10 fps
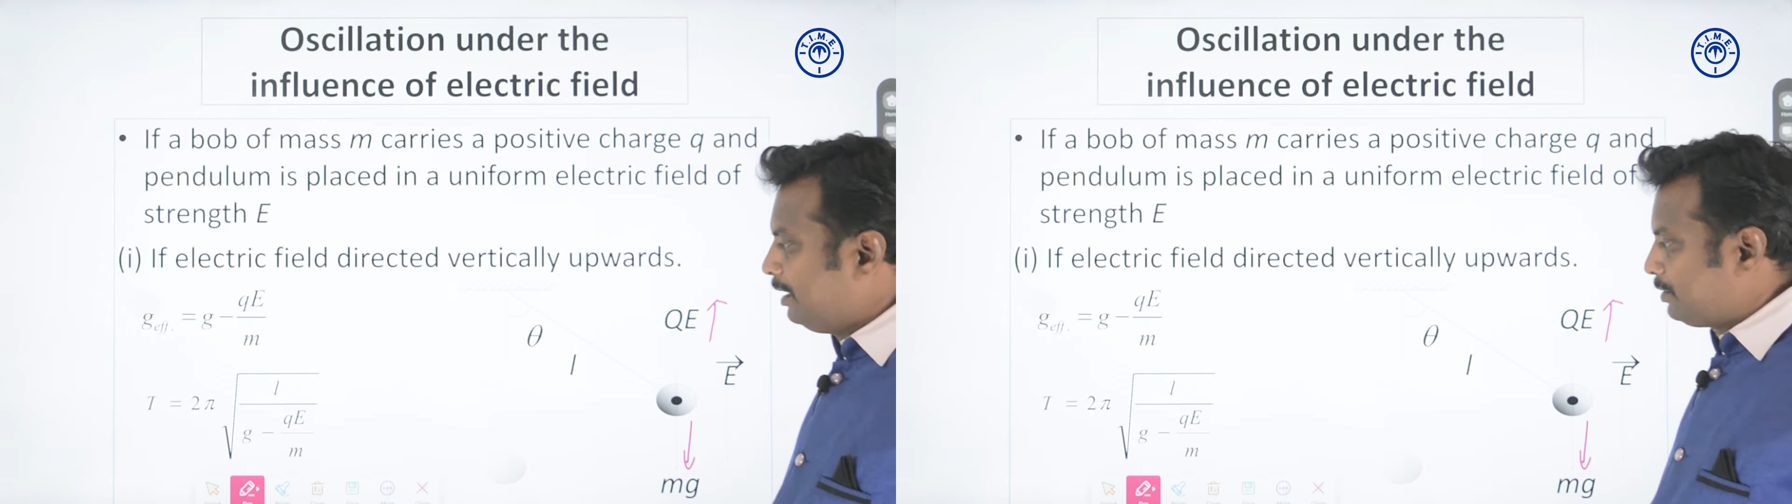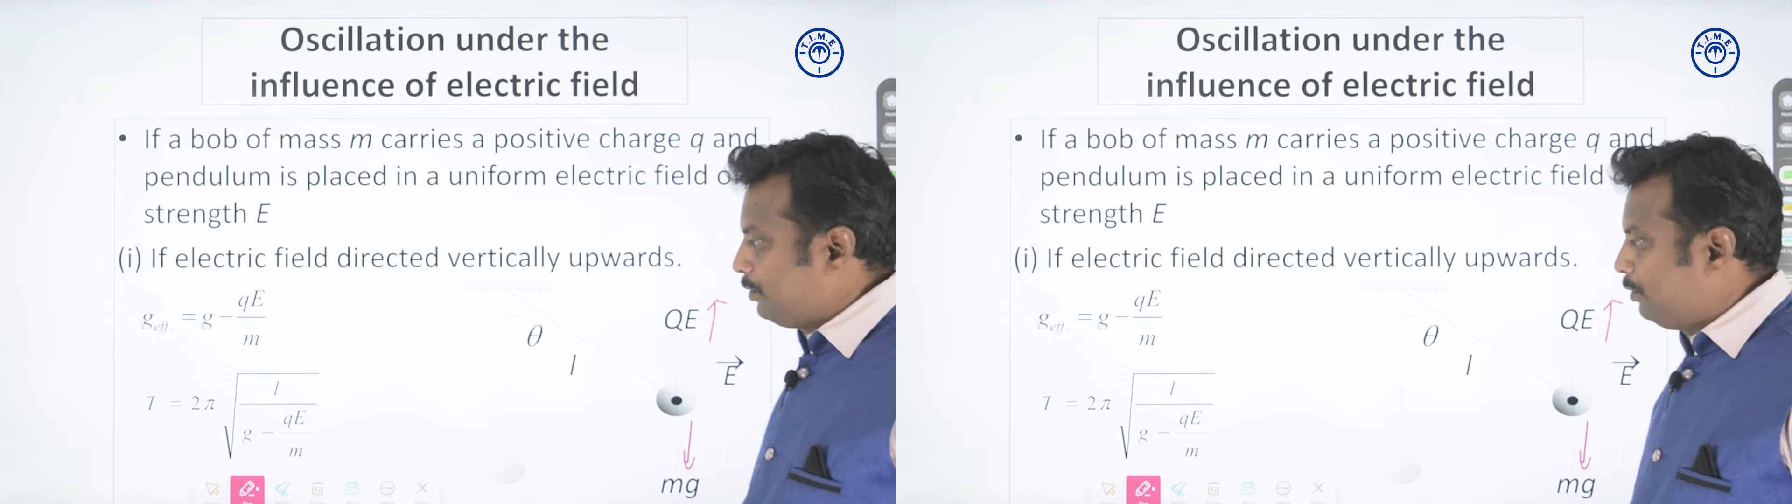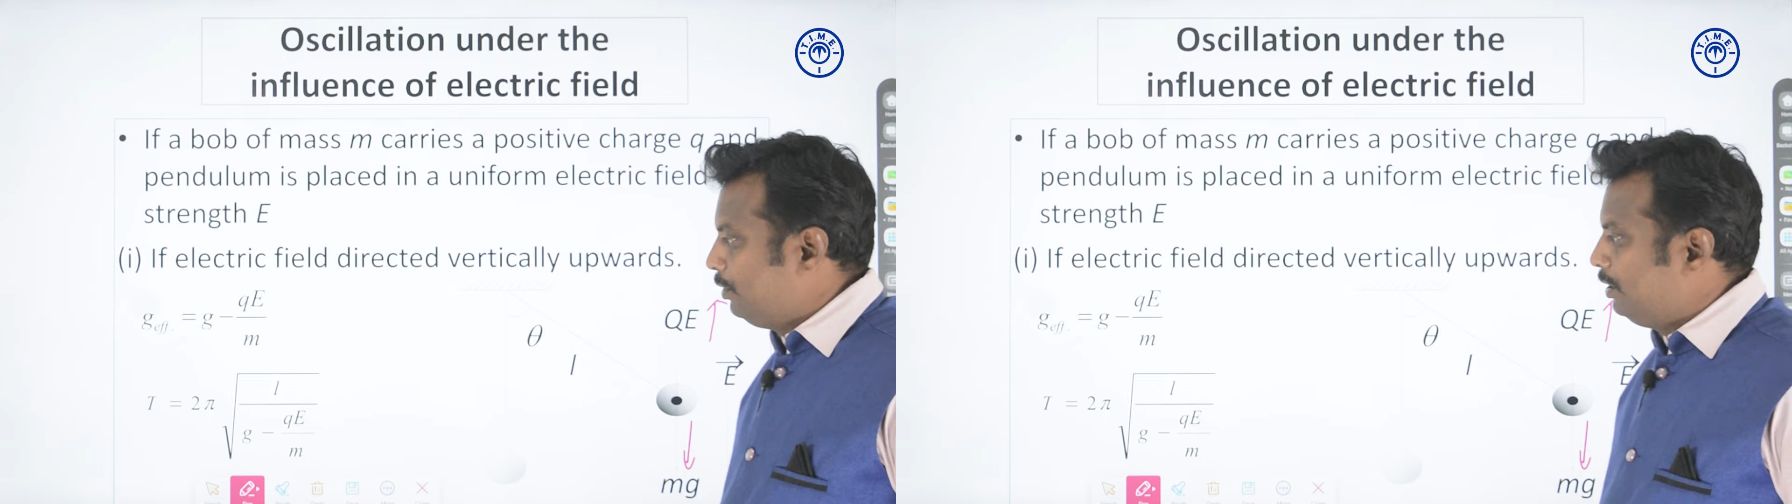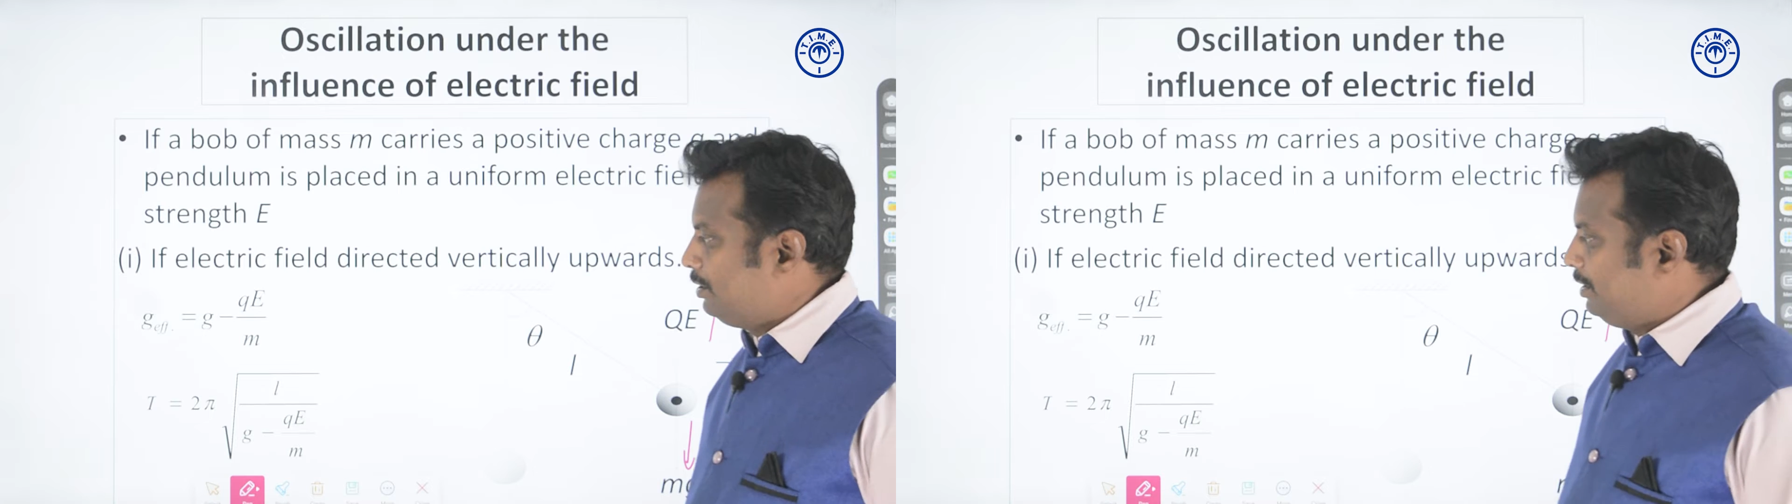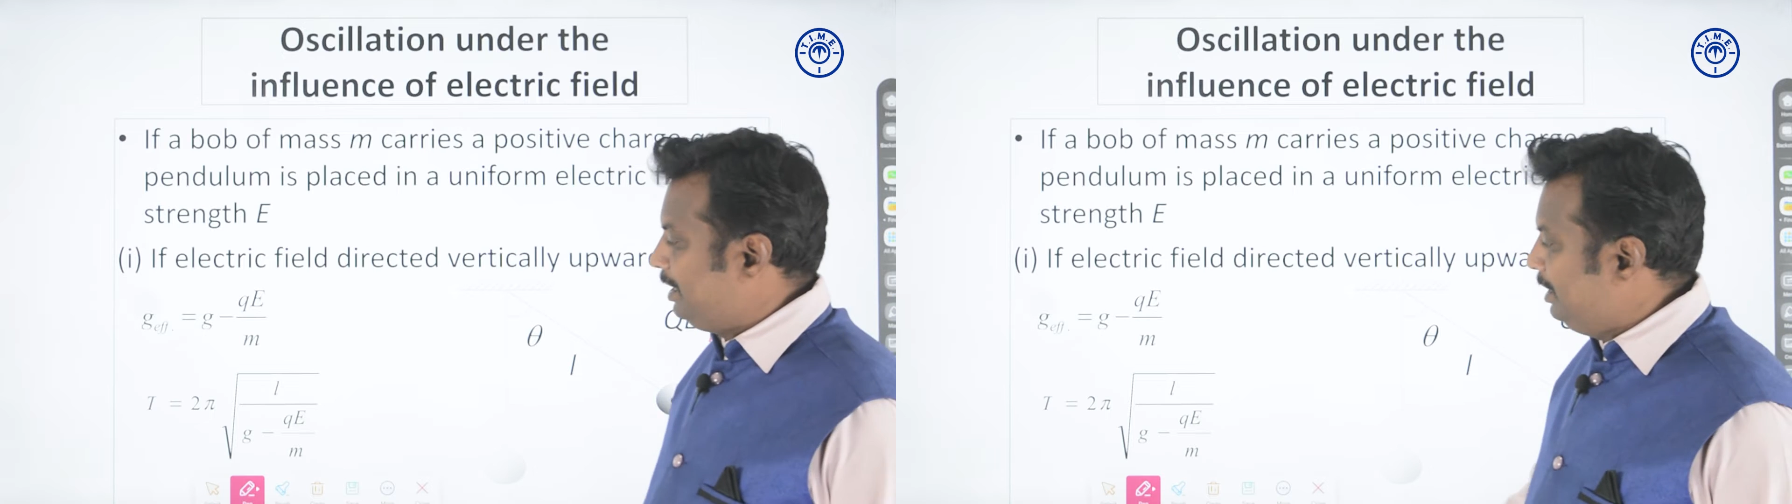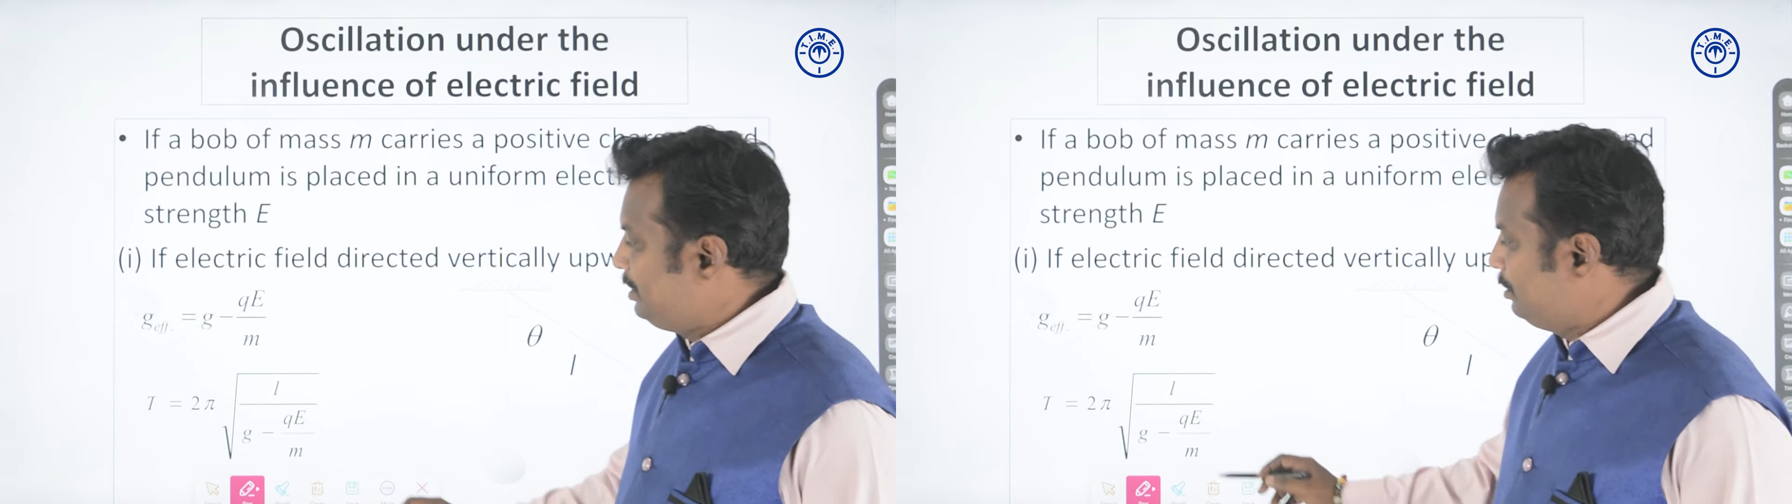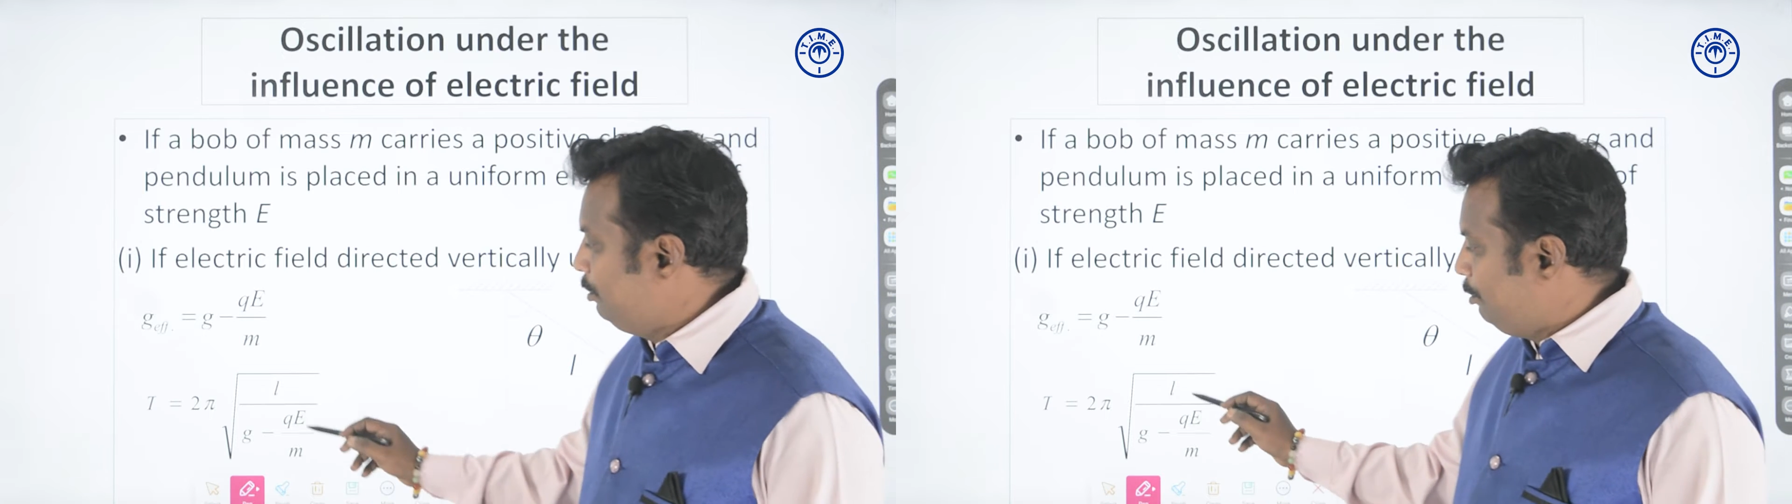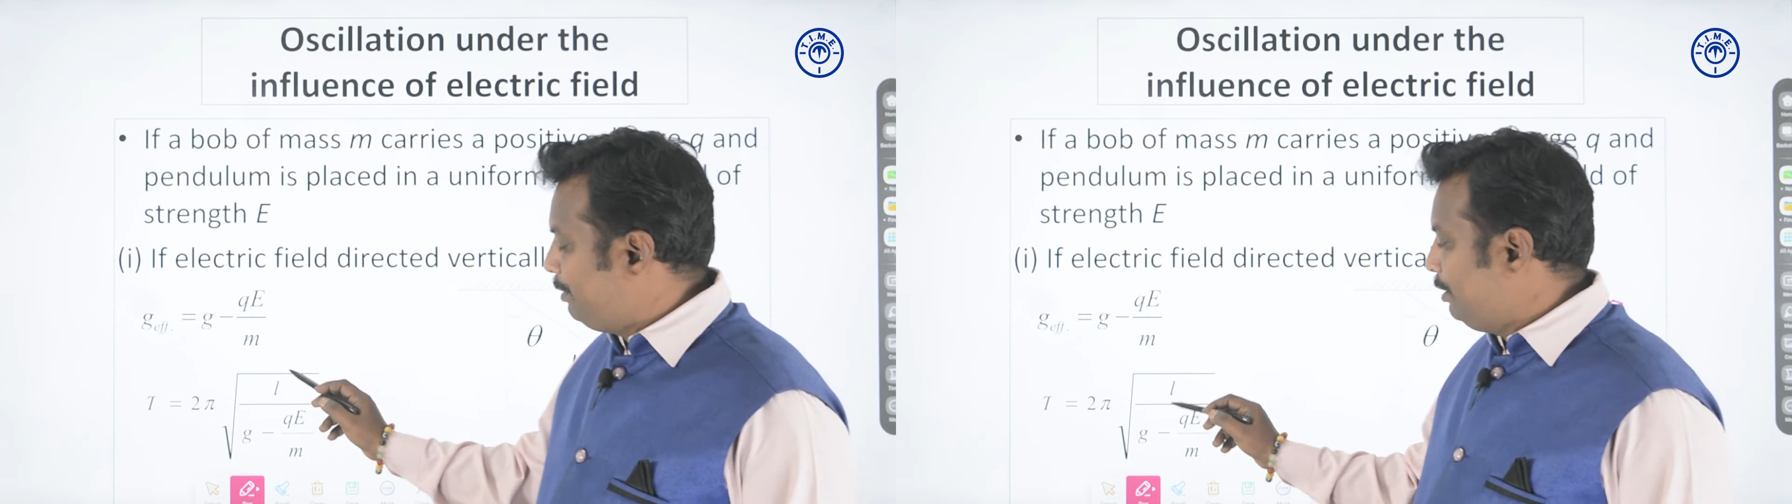So T is equal
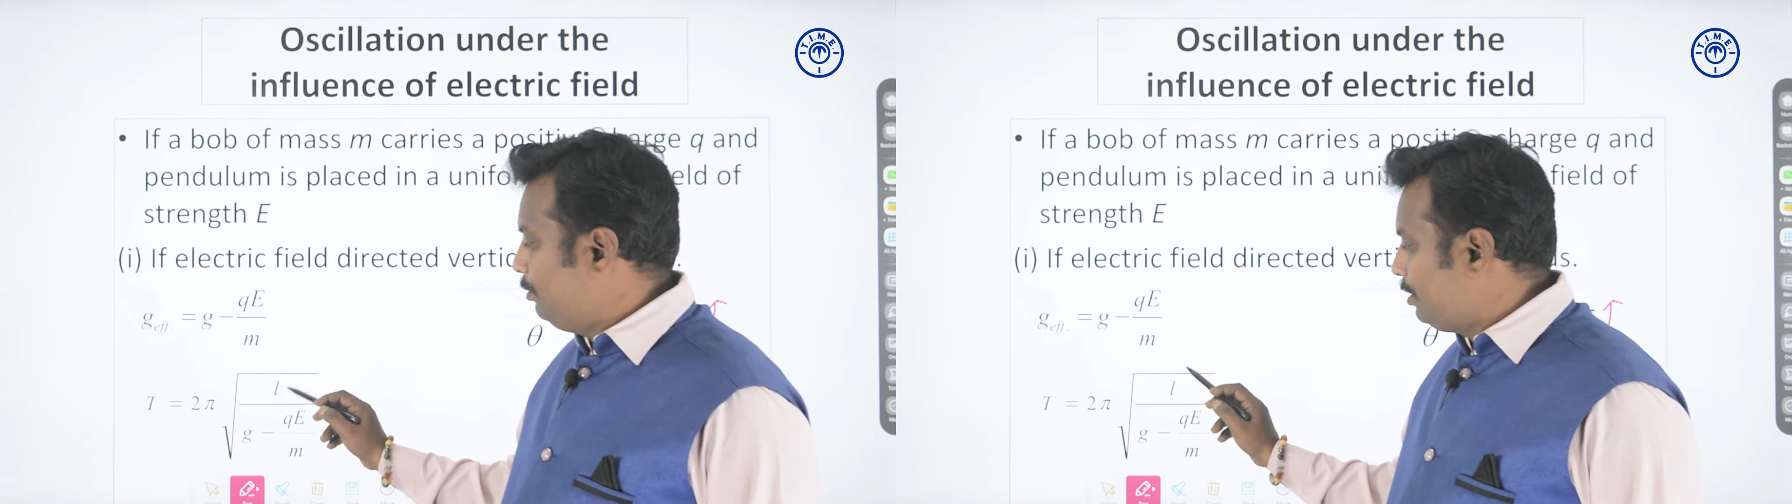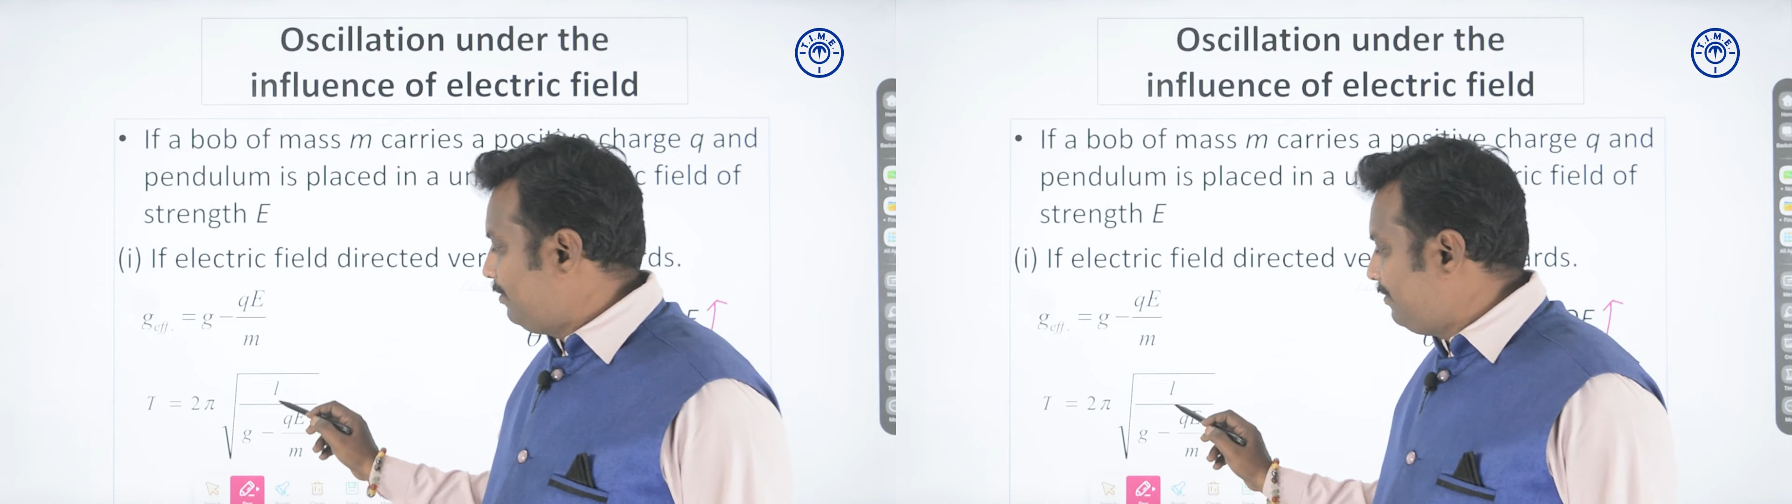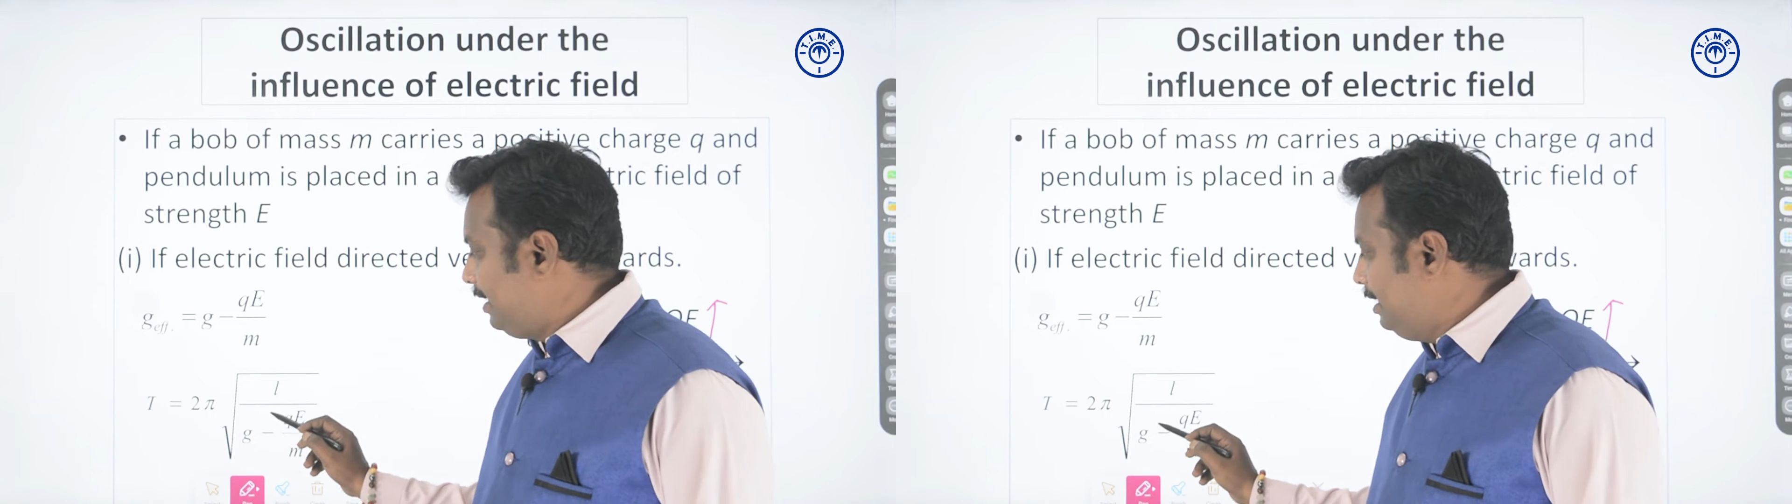to 2 pi root of